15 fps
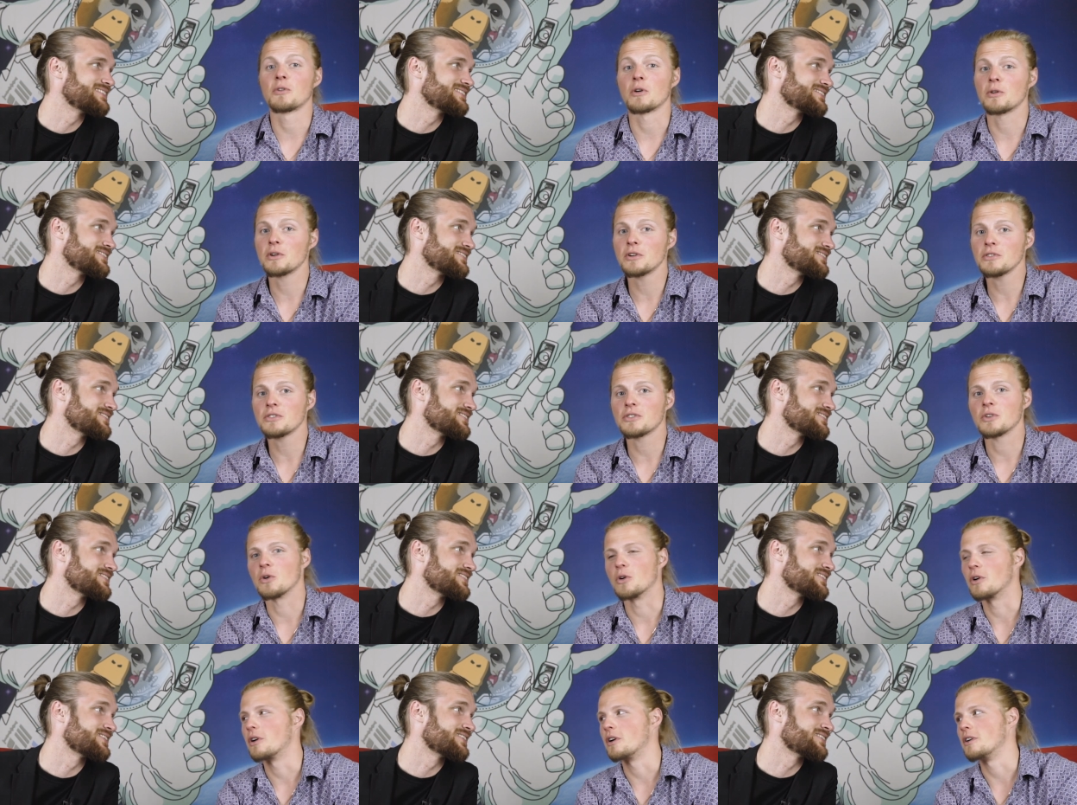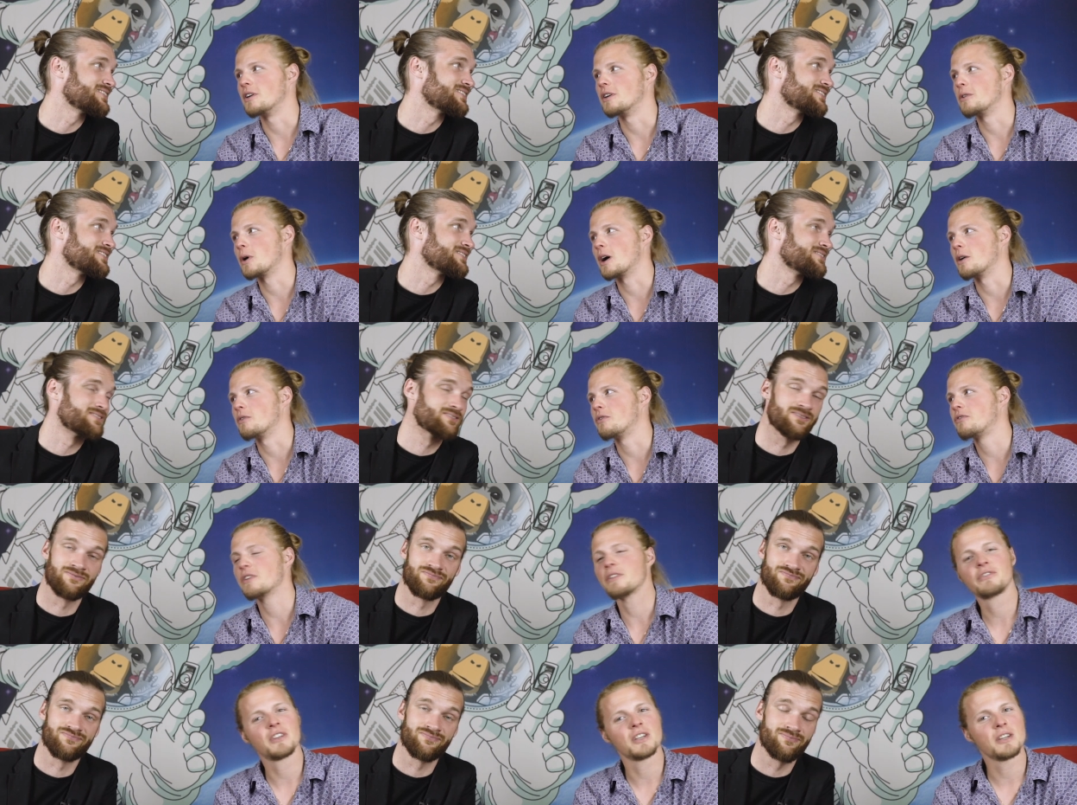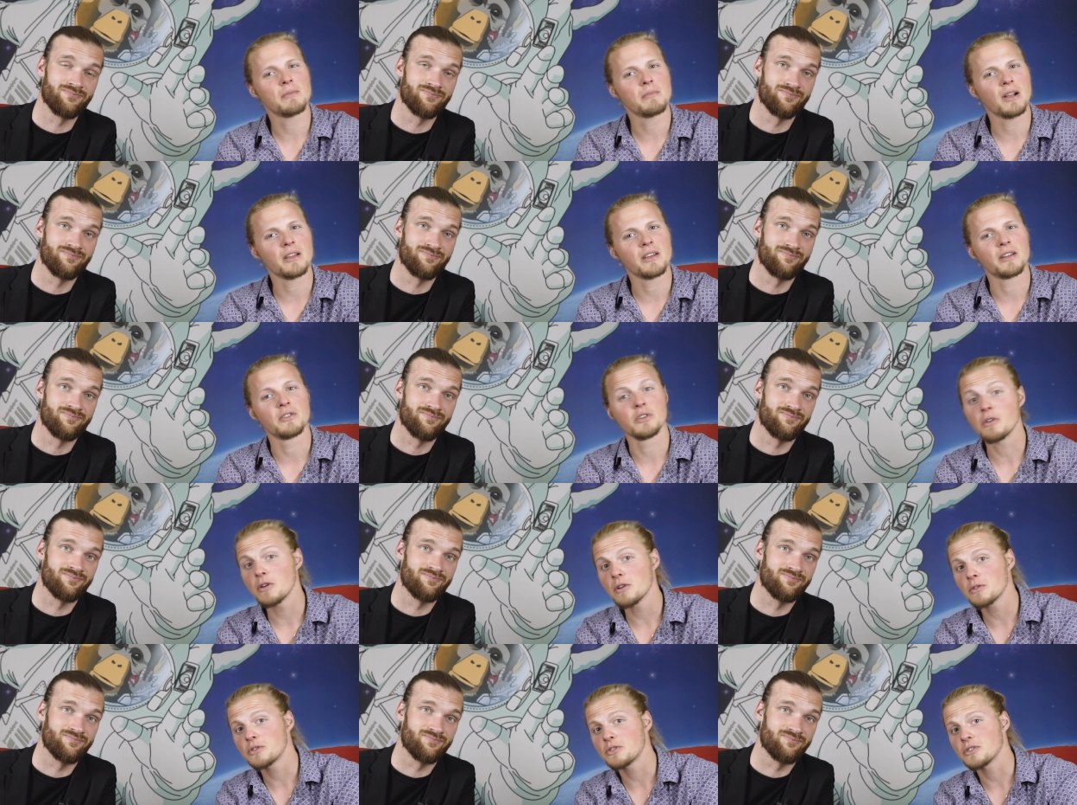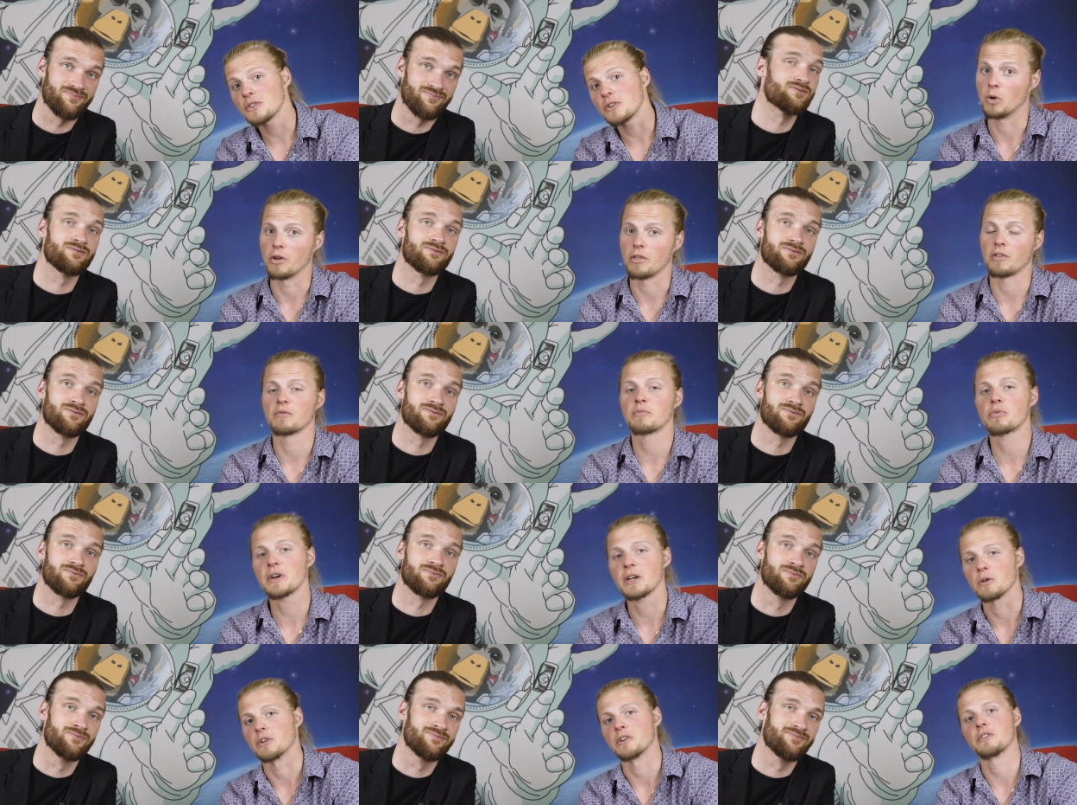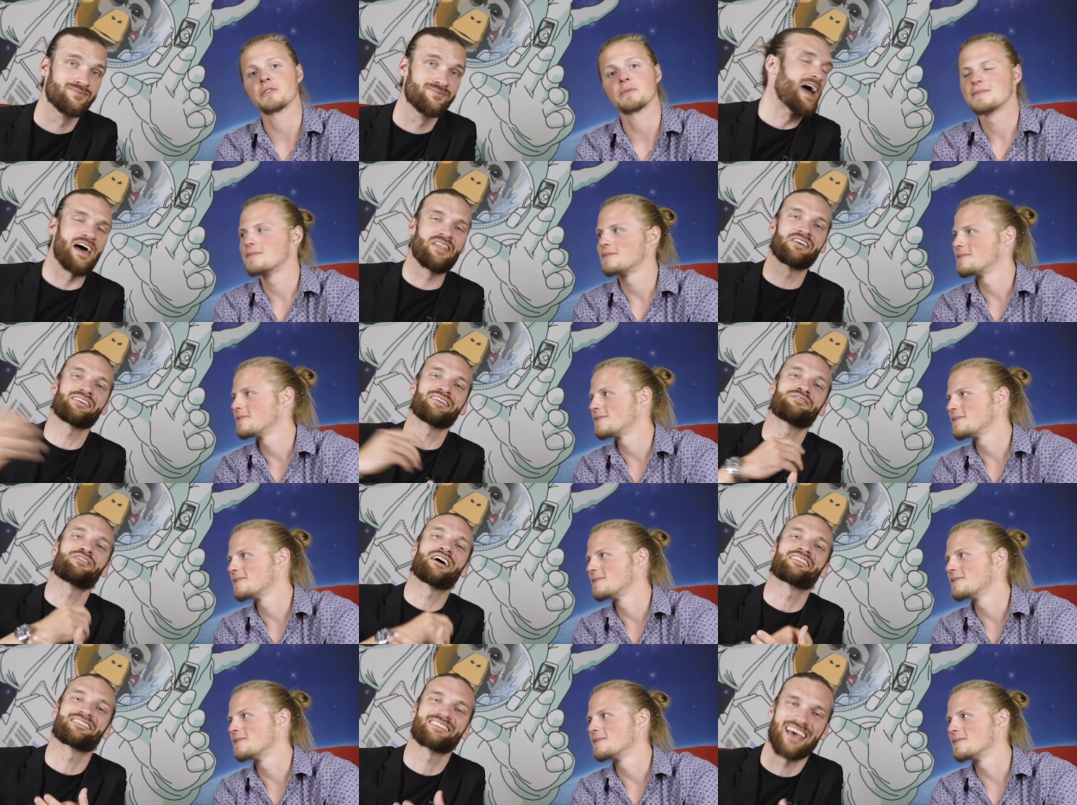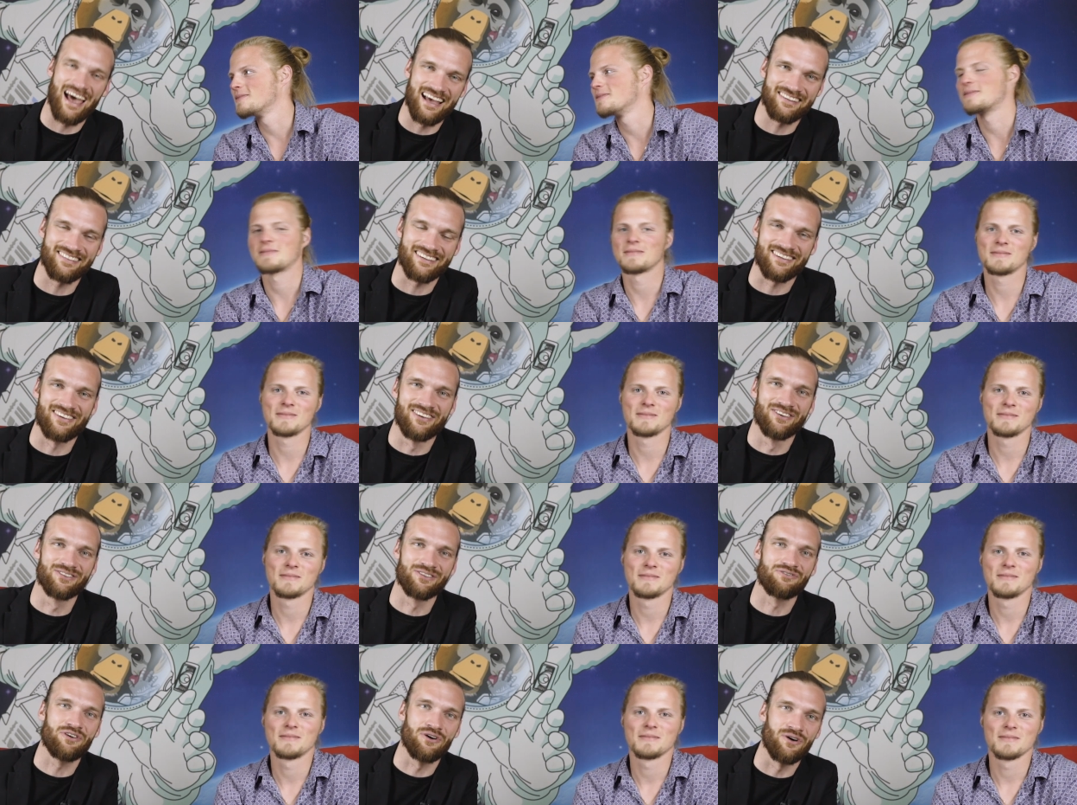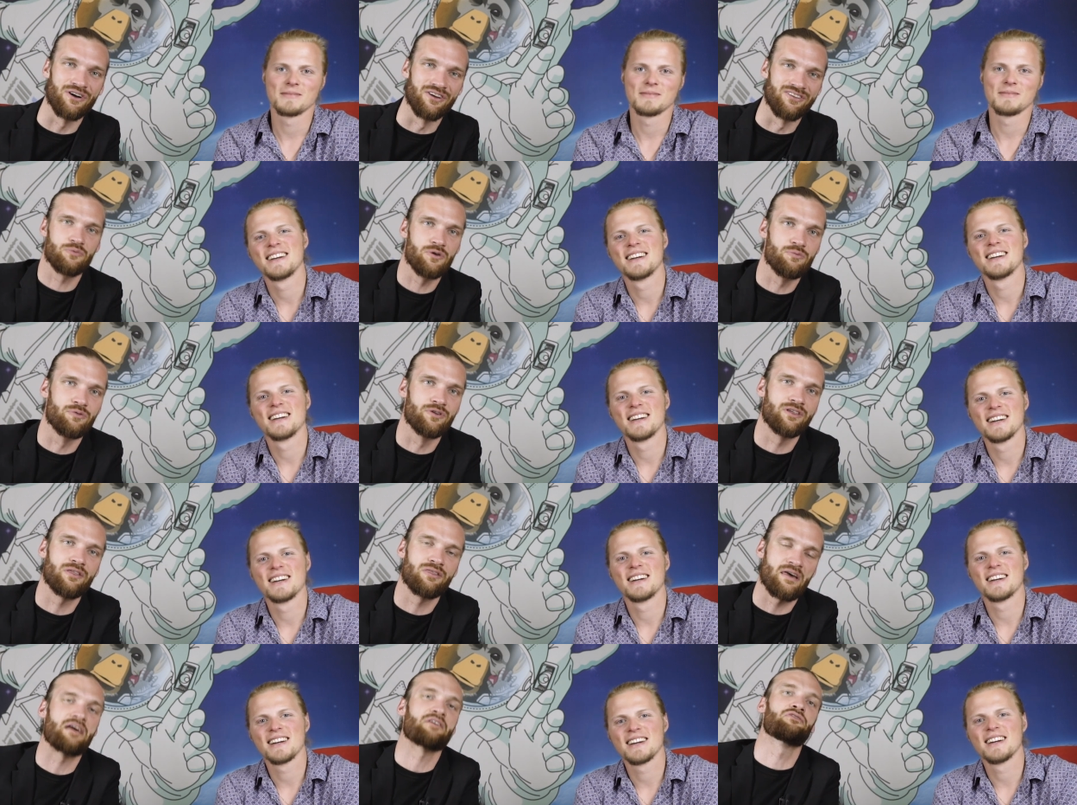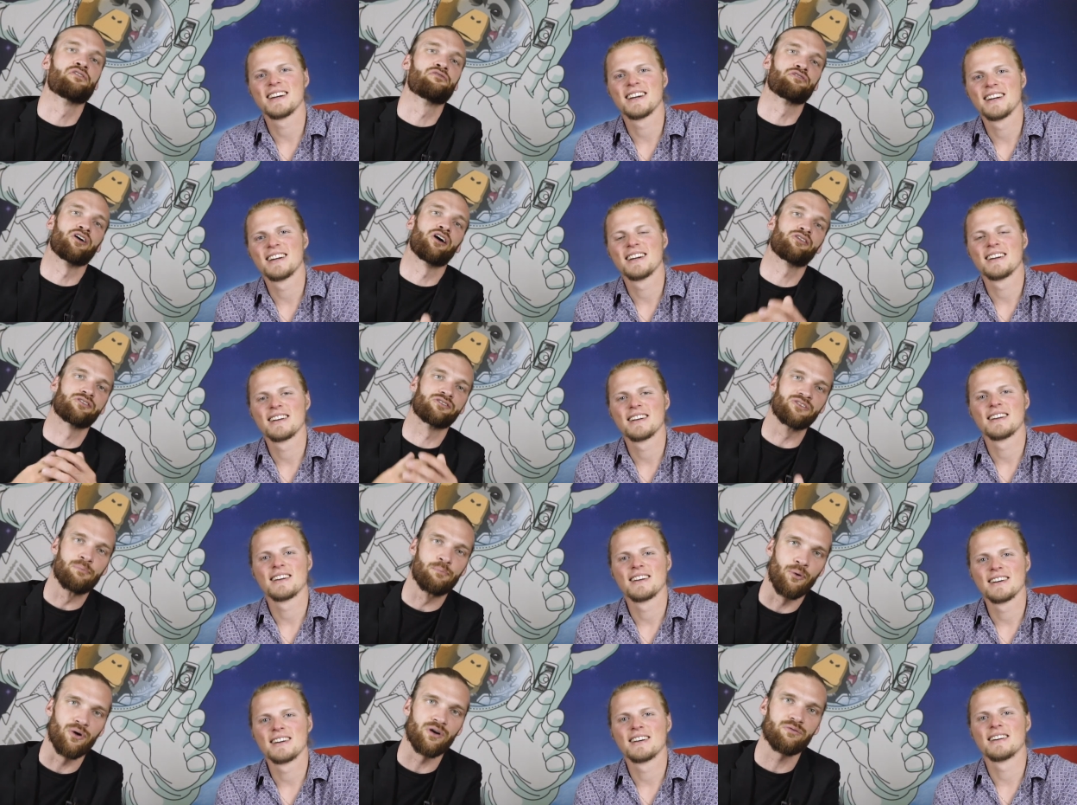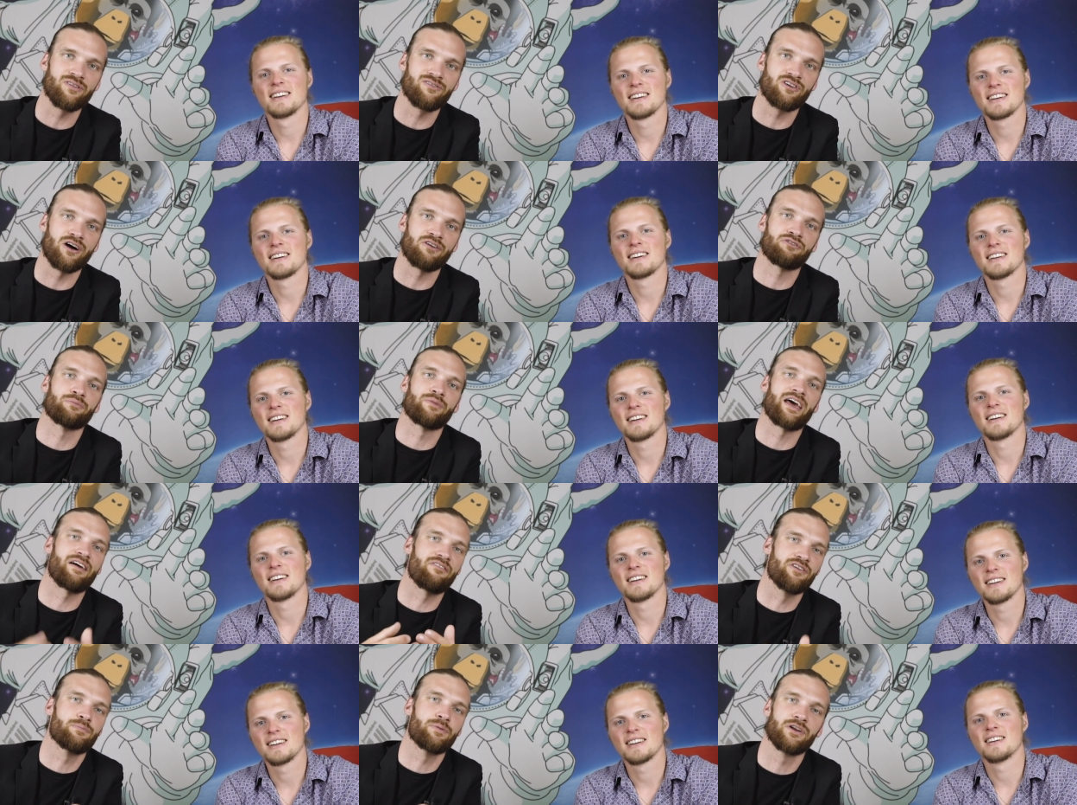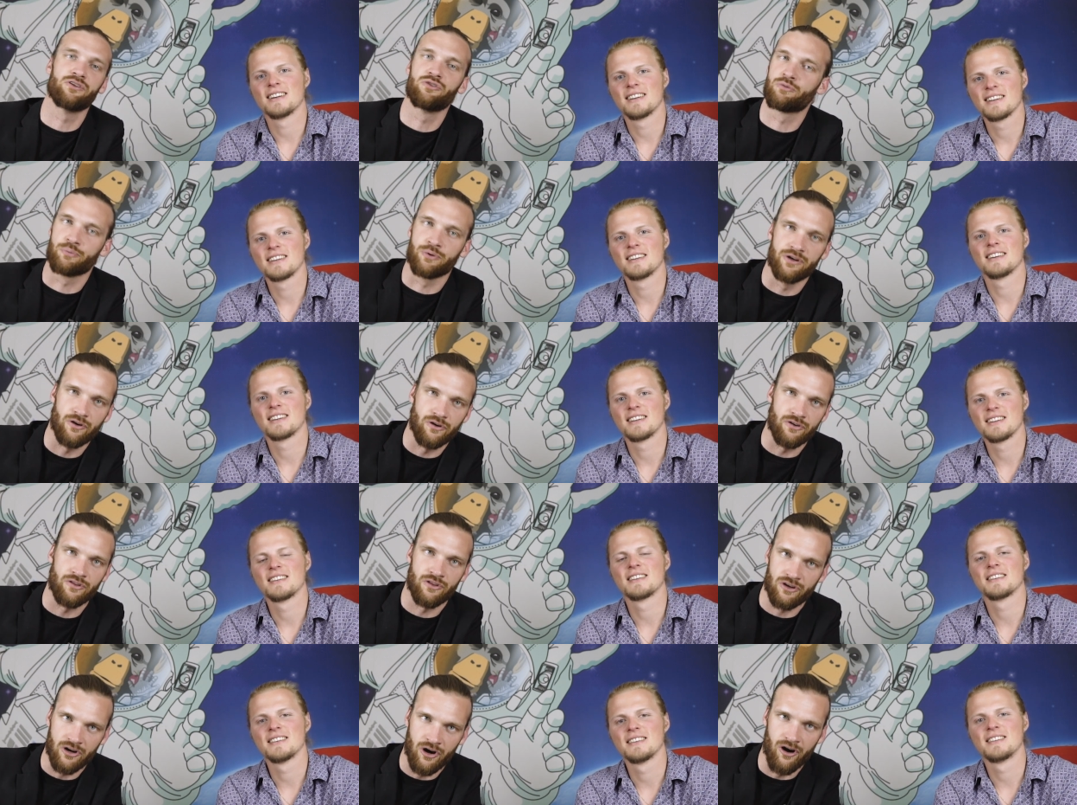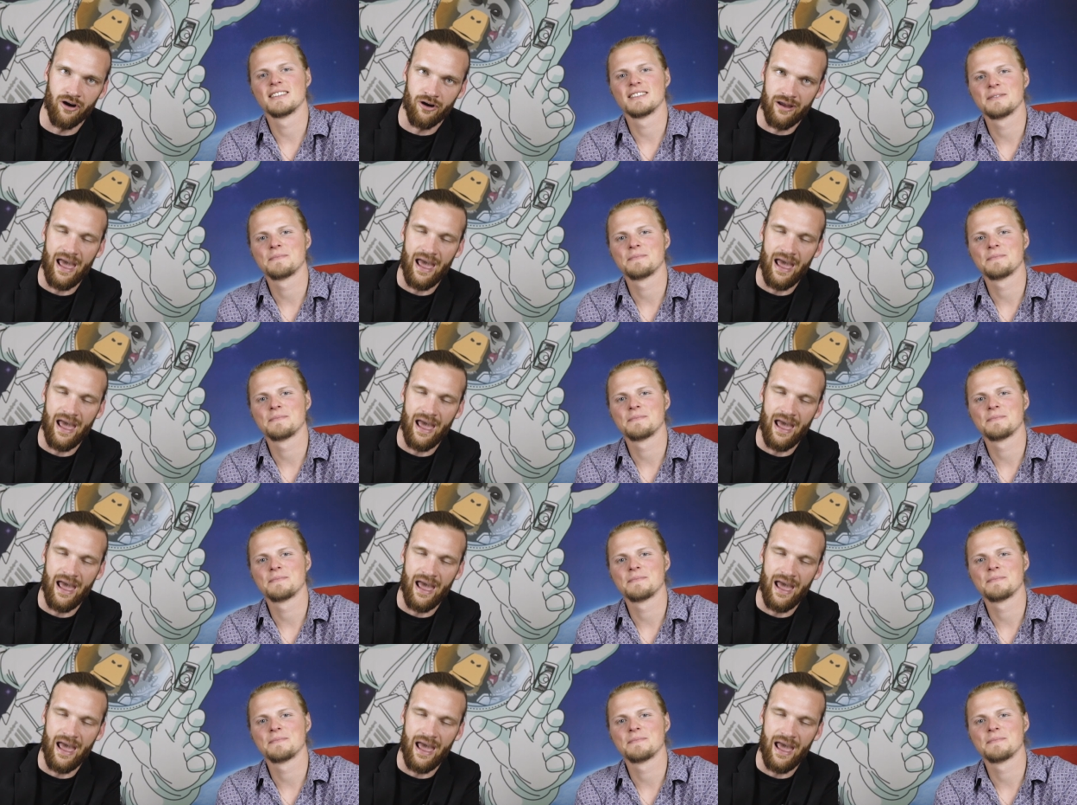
Speaker 1: kroners, or around 50 million euros worth of pre-orders. And
Speaker 2: this is fantastic news, of course. We're really thankful for all the support we've got from everybody who's pre-ordered the car.